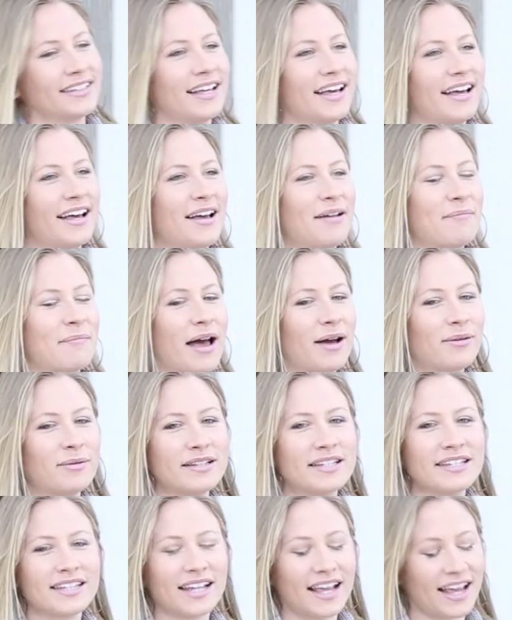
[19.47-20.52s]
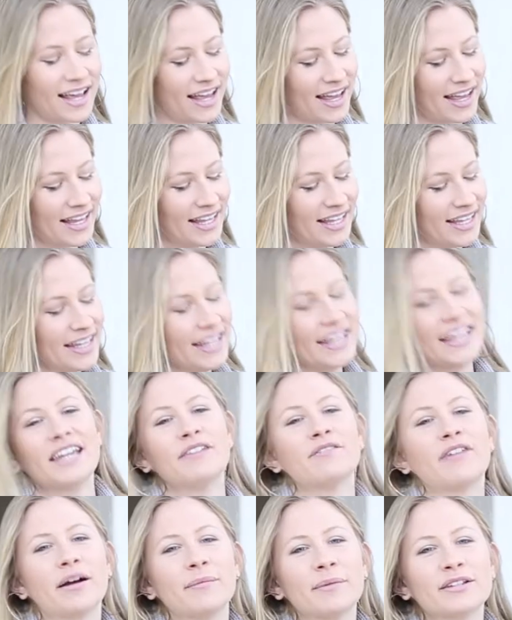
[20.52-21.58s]
Um, I would say
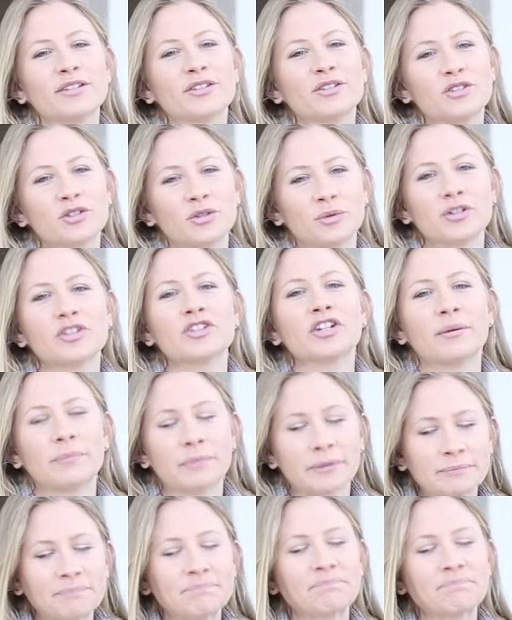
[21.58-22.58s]
environmental stewardship.